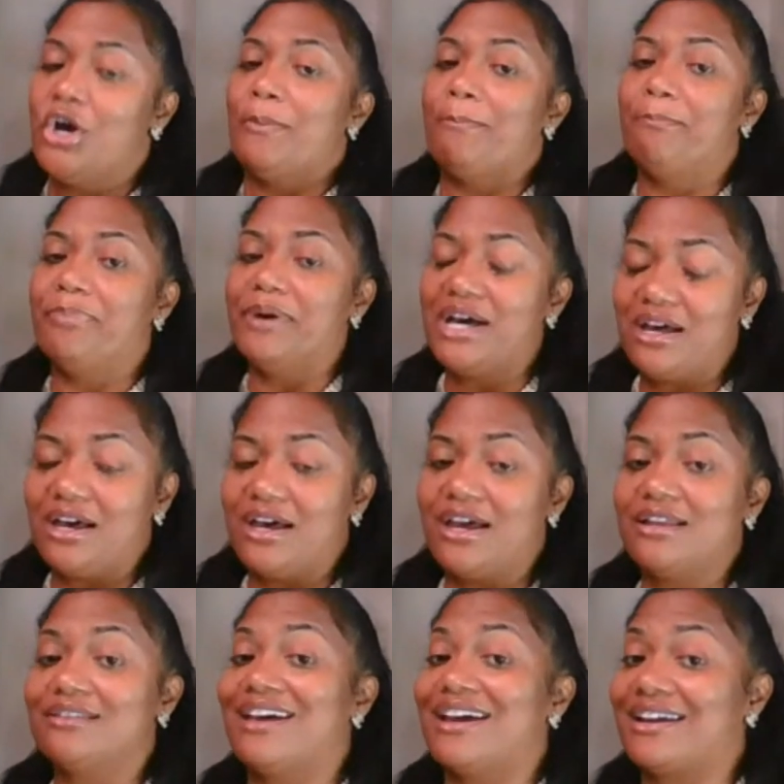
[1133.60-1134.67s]
But
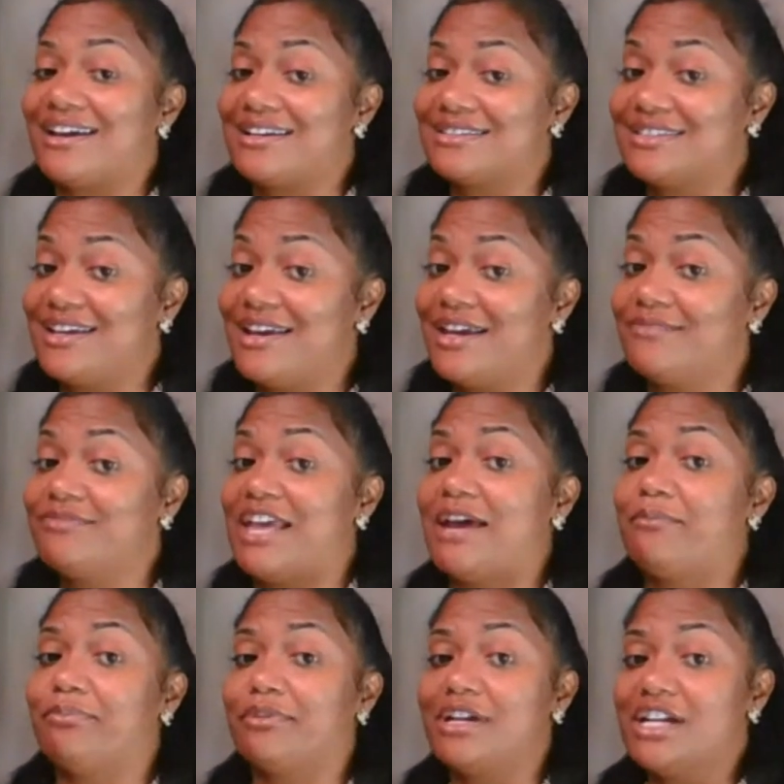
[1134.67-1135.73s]
like I said,
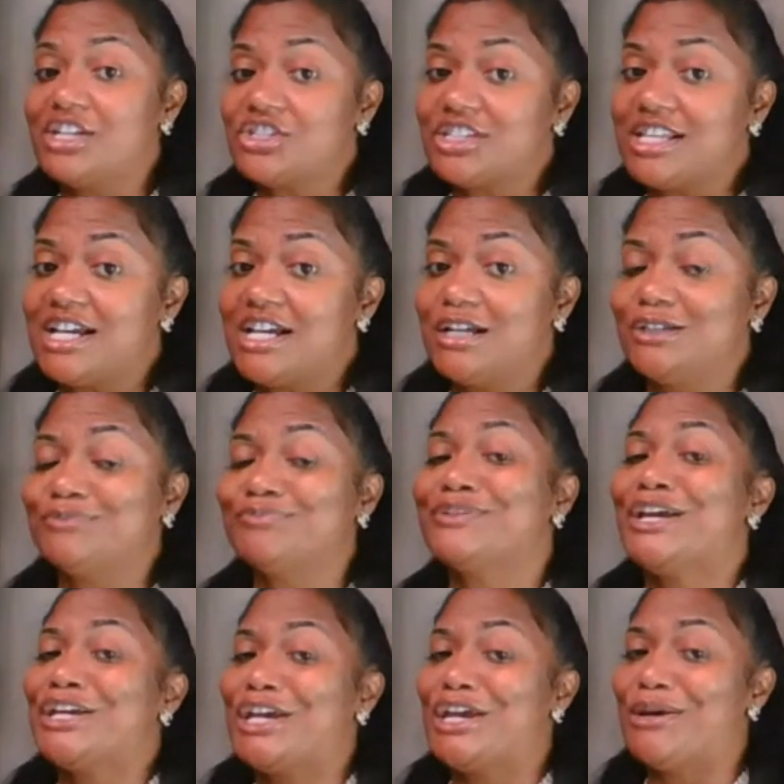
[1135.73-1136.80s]
that bridge loan
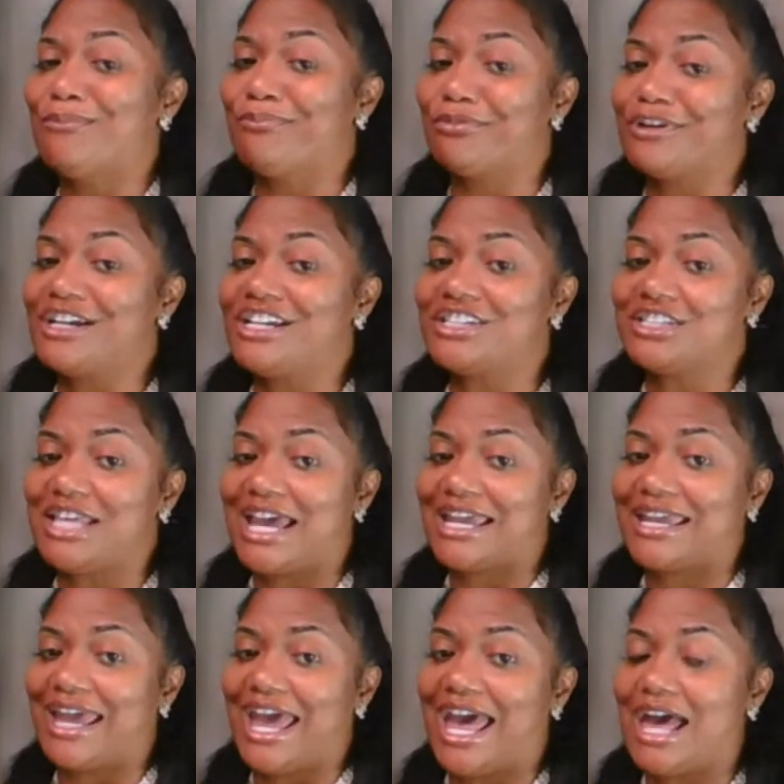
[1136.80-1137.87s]
can bridge that
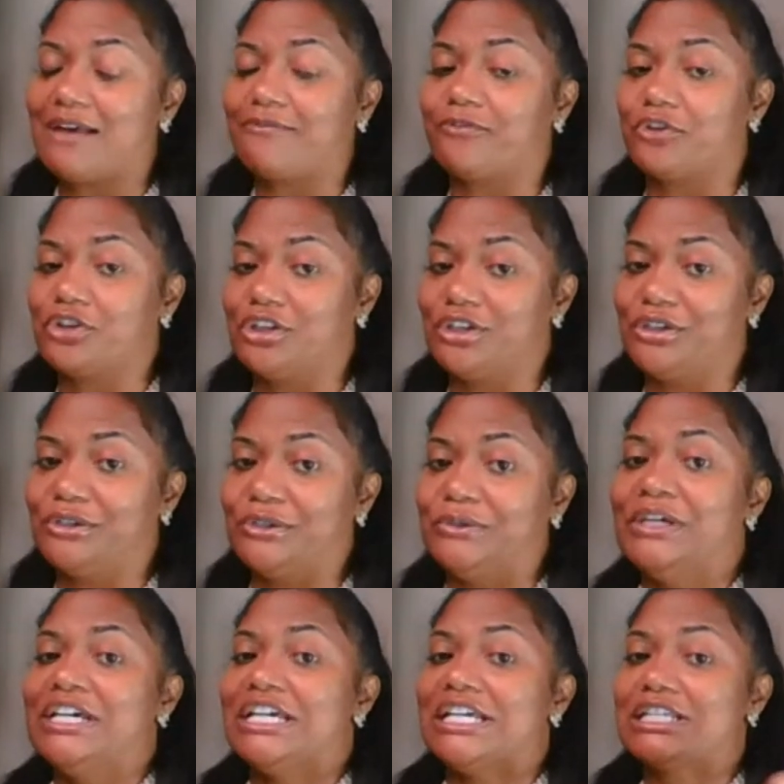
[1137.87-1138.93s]
gap for you
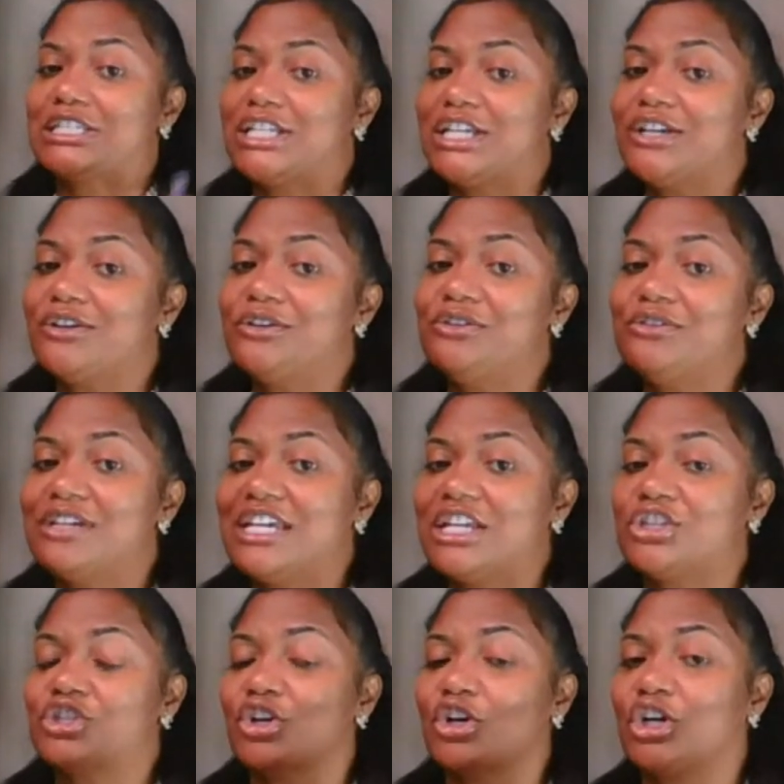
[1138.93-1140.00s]
until you
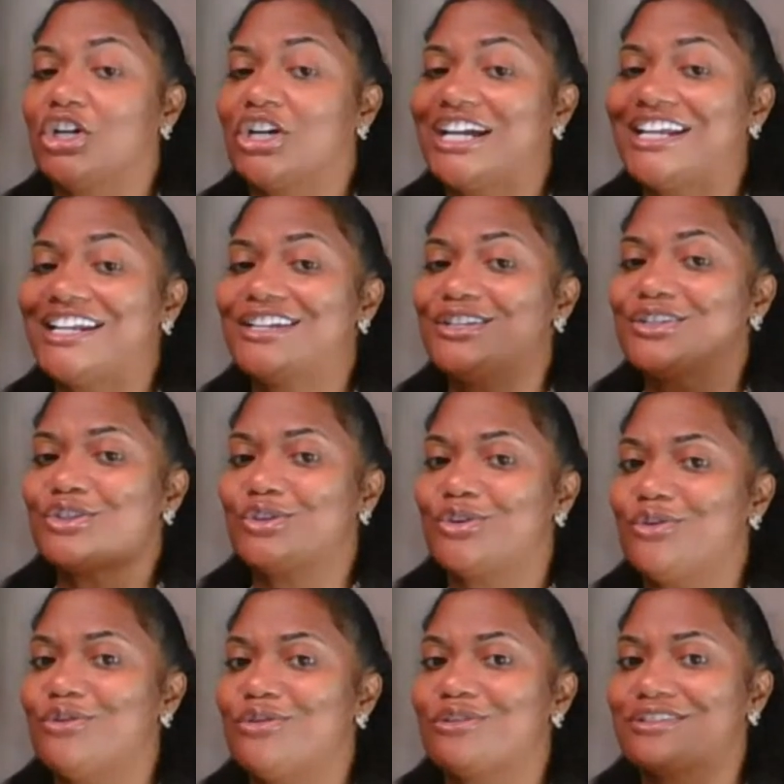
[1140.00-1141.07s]
get your credit
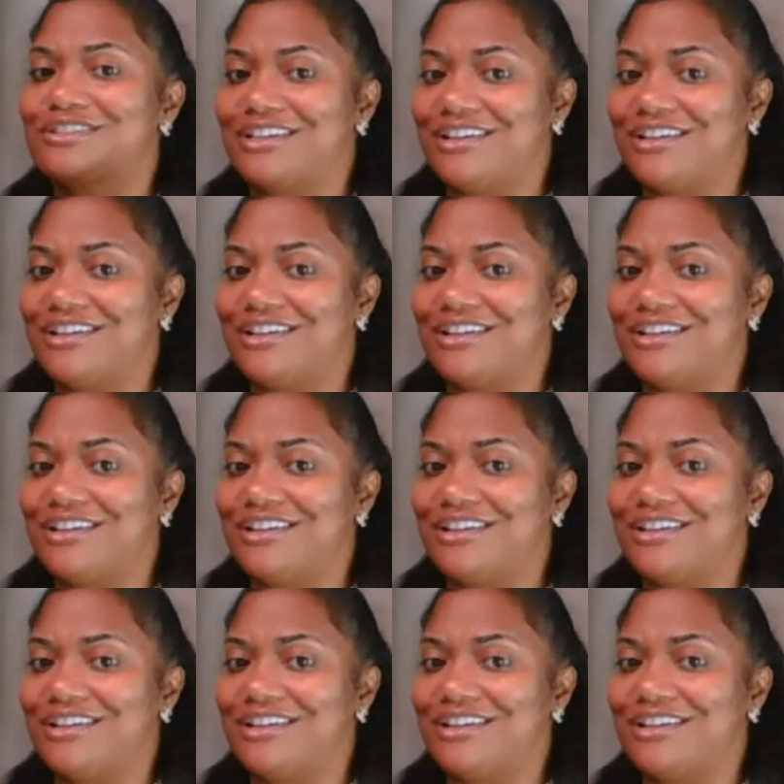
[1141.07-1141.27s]
scores